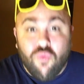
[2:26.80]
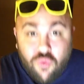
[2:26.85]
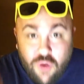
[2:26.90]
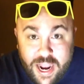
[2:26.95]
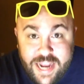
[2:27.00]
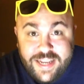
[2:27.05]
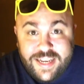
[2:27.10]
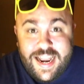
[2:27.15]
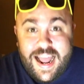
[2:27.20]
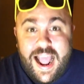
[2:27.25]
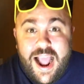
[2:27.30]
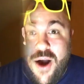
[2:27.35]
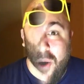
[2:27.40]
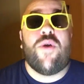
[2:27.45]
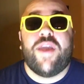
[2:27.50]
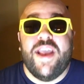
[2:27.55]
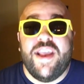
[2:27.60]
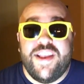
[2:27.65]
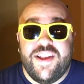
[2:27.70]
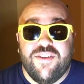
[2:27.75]
right now.
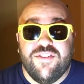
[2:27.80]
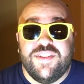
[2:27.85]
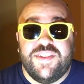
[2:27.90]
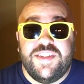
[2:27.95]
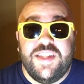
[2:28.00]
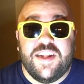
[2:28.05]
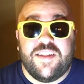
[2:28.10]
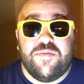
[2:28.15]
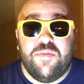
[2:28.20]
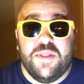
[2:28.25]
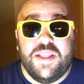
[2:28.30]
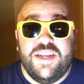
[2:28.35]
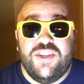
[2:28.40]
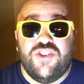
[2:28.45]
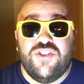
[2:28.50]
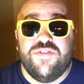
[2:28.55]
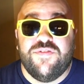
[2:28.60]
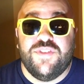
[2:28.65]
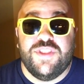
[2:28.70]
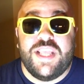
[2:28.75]
Okay, here's the
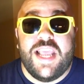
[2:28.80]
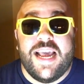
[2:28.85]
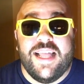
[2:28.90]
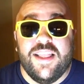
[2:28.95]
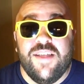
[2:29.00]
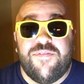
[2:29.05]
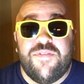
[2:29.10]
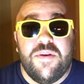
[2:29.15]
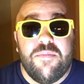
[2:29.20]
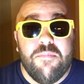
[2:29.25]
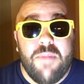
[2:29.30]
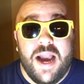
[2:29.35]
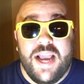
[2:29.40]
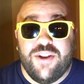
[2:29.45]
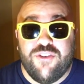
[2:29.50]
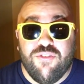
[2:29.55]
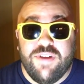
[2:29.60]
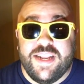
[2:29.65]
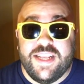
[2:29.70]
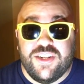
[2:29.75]
explanation for the elephant
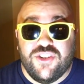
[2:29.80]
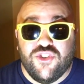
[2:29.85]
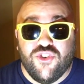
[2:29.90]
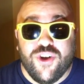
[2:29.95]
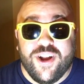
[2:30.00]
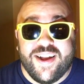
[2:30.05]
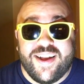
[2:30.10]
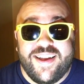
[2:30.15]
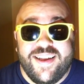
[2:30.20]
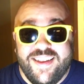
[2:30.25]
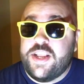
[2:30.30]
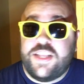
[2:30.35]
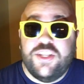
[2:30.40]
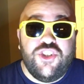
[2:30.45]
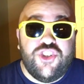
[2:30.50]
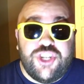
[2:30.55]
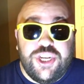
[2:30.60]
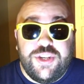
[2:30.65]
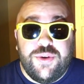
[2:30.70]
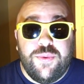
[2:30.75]
mind reading trick. They
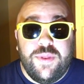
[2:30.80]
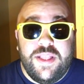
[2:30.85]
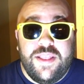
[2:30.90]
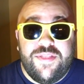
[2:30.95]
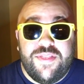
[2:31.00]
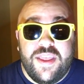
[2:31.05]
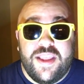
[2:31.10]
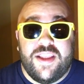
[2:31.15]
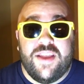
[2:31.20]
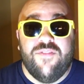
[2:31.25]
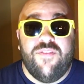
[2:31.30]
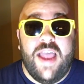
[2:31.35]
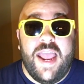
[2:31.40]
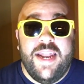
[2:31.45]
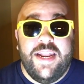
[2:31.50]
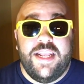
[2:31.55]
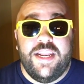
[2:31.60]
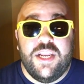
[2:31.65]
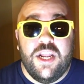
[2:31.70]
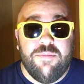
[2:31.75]
can genuinely think of
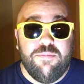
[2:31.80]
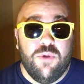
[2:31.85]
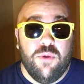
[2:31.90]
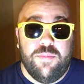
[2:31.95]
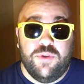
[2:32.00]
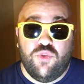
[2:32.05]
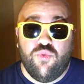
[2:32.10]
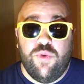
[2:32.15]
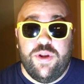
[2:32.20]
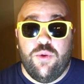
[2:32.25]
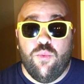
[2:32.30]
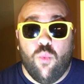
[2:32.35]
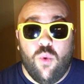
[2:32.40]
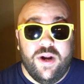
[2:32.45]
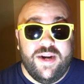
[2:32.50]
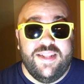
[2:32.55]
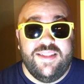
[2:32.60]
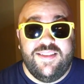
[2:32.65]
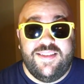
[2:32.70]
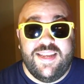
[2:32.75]
any number between
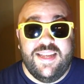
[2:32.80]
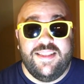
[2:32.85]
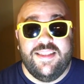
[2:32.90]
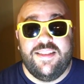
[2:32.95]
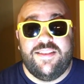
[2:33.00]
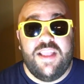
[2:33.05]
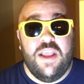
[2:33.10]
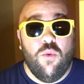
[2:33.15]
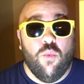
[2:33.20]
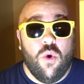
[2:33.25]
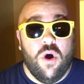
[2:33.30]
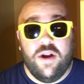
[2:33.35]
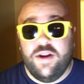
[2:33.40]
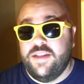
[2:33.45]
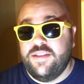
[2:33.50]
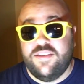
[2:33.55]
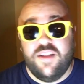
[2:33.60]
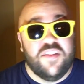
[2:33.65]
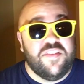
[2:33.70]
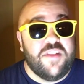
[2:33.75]
one and ten that they
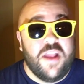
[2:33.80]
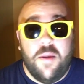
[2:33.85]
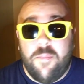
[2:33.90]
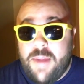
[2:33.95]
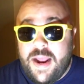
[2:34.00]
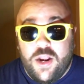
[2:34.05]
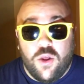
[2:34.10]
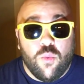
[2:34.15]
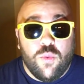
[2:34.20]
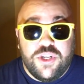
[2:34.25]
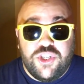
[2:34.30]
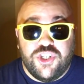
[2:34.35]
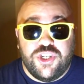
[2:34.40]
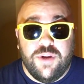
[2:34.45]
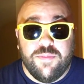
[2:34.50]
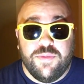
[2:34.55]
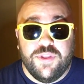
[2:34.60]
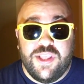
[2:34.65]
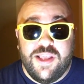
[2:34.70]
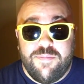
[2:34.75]
want. It does not matter which
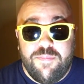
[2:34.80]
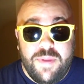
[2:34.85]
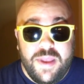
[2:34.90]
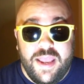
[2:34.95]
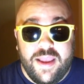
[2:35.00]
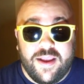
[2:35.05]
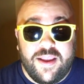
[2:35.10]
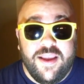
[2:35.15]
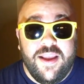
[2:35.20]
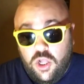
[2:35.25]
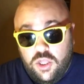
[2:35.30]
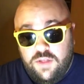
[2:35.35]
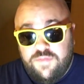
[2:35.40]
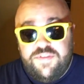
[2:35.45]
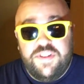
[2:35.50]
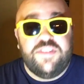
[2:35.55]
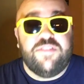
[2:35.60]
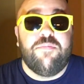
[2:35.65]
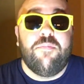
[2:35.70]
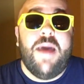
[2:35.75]
number they pick. All
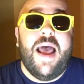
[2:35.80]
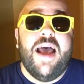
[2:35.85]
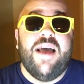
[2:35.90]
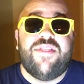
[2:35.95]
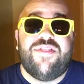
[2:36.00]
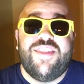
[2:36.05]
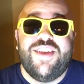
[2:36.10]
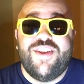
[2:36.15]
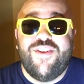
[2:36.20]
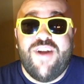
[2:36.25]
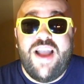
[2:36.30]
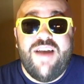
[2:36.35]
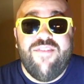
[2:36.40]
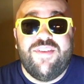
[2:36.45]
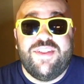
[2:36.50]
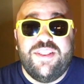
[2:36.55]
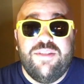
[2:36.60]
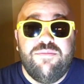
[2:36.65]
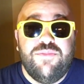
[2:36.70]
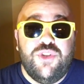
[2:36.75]
of this math that you're
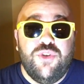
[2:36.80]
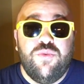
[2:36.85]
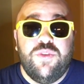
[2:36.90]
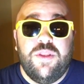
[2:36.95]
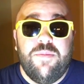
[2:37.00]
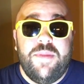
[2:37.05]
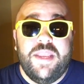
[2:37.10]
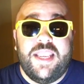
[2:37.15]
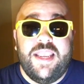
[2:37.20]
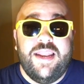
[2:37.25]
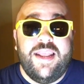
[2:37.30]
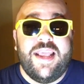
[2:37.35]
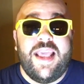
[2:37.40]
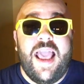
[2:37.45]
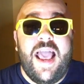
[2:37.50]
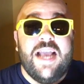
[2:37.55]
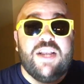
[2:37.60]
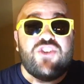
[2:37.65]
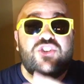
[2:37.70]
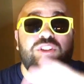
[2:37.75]
having them do in the beginning
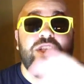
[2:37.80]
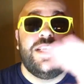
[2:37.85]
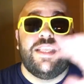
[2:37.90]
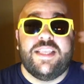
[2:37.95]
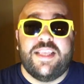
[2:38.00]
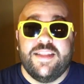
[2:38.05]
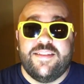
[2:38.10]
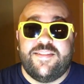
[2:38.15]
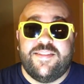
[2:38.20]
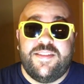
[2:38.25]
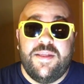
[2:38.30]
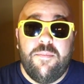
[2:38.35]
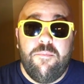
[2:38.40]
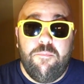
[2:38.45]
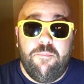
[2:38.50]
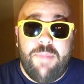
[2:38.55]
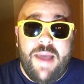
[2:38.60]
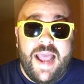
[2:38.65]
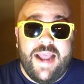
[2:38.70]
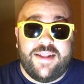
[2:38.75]
actually gets
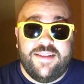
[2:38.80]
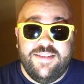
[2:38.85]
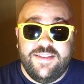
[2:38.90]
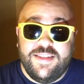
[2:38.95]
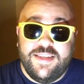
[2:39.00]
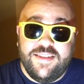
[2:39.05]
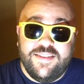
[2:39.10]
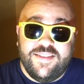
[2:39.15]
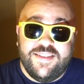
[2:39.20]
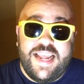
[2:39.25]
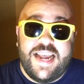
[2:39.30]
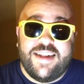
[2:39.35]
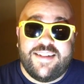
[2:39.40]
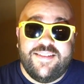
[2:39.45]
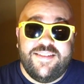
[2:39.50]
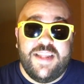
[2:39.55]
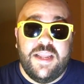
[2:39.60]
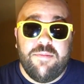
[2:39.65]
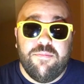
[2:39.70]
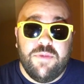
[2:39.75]
them back to the
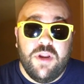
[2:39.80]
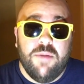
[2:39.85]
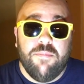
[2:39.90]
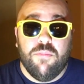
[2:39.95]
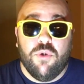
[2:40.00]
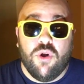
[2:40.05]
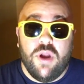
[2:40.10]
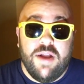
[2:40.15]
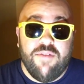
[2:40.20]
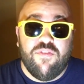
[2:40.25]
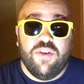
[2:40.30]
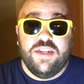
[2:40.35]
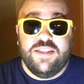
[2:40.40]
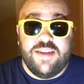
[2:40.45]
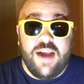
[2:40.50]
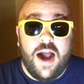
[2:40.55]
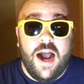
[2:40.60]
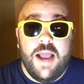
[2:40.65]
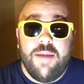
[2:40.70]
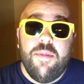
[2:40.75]
exact same number every
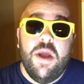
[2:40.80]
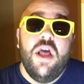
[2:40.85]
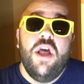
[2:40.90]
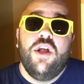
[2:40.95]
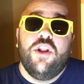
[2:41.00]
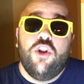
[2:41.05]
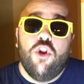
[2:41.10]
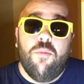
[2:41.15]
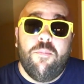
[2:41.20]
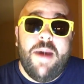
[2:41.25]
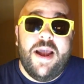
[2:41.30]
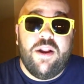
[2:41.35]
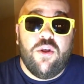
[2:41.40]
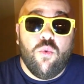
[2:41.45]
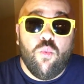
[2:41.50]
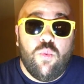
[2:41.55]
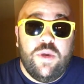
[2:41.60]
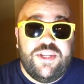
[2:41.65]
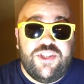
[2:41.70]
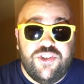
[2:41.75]
time, no
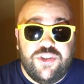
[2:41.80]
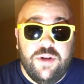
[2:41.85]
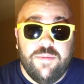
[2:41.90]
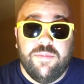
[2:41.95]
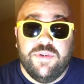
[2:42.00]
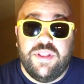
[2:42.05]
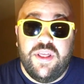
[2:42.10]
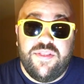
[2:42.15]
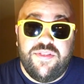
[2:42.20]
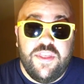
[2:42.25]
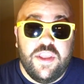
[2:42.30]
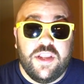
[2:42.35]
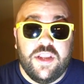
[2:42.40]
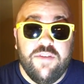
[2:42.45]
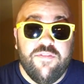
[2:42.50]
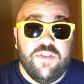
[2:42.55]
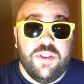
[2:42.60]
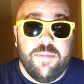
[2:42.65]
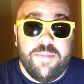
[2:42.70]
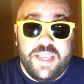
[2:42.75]
matter which number they think
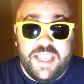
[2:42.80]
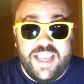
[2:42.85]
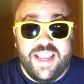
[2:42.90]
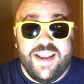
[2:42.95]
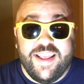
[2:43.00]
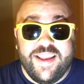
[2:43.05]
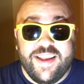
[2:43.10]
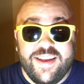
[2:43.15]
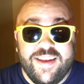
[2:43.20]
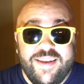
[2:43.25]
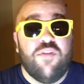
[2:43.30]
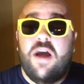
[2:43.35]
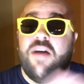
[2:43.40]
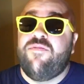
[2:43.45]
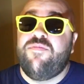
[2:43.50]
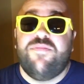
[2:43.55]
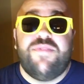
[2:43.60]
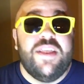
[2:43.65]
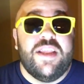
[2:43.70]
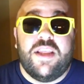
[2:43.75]
of in the beginning. So
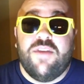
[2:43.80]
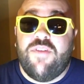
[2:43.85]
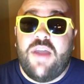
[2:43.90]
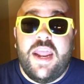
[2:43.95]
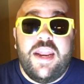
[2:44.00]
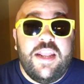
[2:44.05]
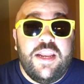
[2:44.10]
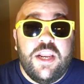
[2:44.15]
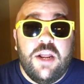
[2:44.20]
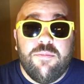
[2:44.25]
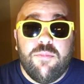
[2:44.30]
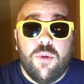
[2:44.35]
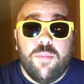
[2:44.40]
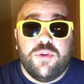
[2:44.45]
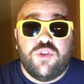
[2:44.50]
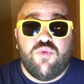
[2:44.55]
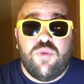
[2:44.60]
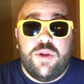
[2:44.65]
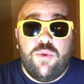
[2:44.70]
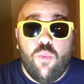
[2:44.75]
have them think of any number
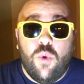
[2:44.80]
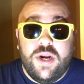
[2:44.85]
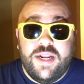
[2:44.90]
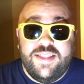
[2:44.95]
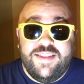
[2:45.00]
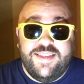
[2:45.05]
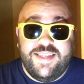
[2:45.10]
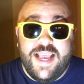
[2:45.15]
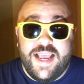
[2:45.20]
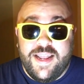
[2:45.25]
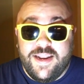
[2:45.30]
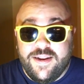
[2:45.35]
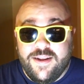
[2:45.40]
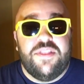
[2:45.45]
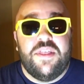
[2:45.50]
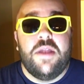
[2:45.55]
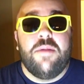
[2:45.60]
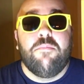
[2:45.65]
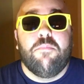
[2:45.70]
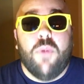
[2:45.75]
between one and ten. They
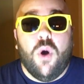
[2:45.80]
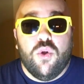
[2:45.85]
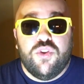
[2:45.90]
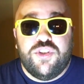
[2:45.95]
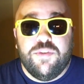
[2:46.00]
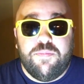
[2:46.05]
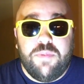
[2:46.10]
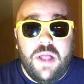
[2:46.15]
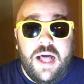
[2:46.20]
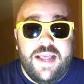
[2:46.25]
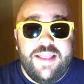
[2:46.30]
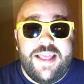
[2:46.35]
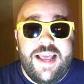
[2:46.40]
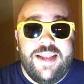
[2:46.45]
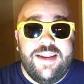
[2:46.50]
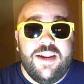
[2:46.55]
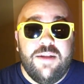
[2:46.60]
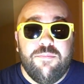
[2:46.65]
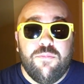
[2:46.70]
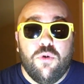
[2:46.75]
then multiply
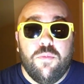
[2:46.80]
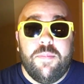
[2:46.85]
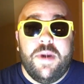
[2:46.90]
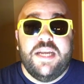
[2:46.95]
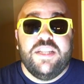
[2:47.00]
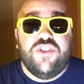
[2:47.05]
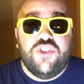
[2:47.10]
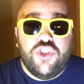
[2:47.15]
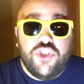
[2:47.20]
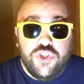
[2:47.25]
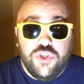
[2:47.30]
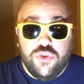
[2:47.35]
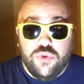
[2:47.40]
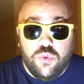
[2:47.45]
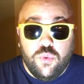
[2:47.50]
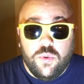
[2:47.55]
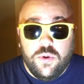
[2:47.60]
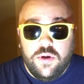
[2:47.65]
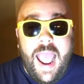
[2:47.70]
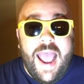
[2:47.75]
that number by
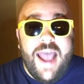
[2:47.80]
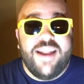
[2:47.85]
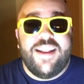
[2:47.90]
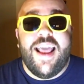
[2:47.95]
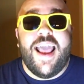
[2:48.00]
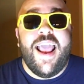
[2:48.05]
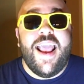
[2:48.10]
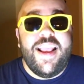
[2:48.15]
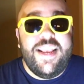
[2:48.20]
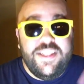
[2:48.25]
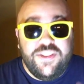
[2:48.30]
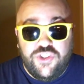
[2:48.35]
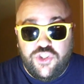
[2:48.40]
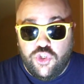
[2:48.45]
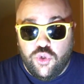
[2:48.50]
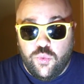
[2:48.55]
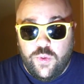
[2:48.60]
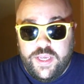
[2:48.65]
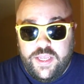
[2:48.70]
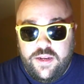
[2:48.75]
two, add eight
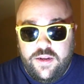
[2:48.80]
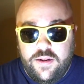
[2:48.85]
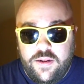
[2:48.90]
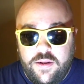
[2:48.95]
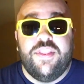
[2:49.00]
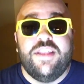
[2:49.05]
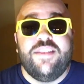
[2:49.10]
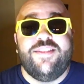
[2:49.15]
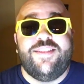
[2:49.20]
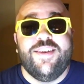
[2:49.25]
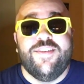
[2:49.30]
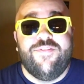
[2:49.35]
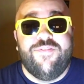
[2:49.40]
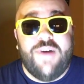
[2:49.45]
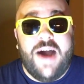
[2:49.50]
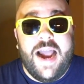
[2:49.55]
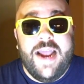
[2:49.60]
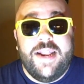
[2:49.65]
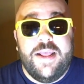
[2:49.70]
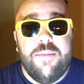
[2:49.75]
to it, then
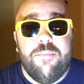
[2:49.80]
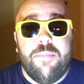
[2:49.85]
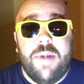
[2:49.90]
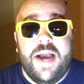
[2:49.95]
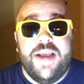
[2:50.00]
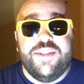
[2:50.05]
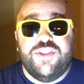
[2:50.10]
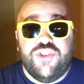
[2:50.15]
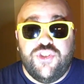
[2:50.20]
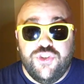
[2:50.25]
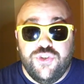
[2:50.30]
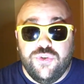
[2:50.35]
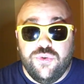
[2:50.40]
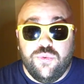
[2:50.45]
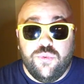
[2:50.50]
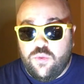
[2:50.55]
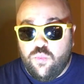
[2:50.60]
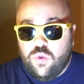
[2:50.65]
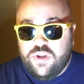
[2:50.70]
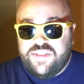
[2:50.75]
divide it by two.
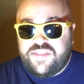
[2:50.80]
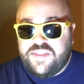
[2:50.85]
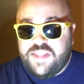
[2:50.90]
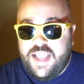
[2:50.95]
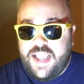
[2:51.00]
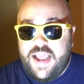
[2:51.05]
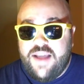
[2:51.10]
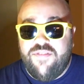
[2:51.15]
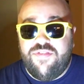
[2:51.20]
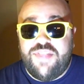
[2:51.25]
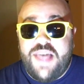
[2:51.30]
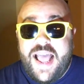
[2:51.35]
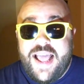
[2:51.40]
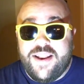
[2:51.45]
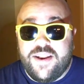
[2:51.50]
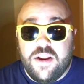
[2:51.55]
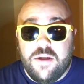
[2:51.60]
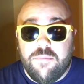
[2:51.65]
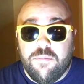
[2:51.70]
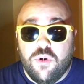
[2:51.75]
Then once they have
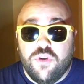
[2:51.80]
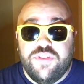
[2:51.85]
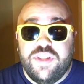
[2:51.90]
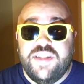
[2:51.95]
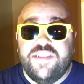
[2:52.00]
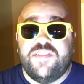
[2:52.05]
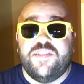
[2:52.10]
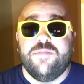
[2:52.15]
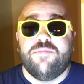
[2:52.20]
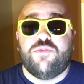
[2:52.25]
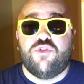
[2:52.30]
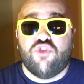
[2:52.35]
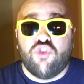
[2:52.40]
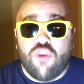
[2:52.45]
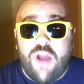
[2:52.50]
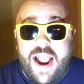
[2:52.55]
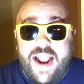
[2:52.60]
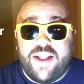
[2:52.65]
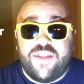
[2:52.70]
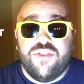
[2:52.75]
that number, they
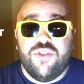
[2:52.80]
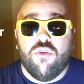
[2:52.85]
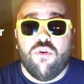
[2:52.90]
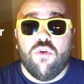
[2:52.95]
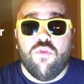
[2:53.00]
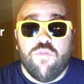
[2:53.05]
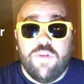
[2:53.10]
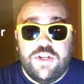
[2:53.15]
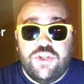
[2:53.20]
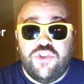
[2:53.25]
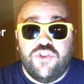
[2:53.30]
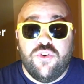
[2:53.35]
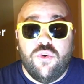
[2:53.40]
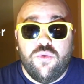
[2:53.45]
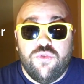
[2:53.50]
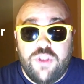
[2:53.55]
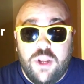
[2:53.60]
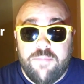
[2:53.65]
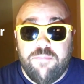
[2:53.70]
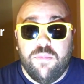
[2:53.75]
subtract their
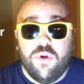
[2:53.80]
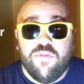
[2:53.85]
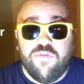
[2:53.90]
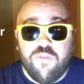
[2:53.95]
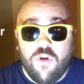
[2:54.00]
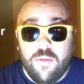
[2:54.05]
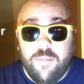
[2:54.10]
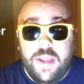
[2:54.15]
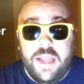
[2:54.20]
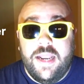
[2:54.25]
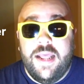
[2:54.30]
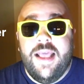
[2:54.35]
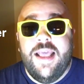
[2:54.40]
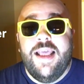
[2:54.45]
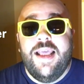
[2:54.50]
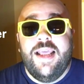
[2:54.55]
original number from it,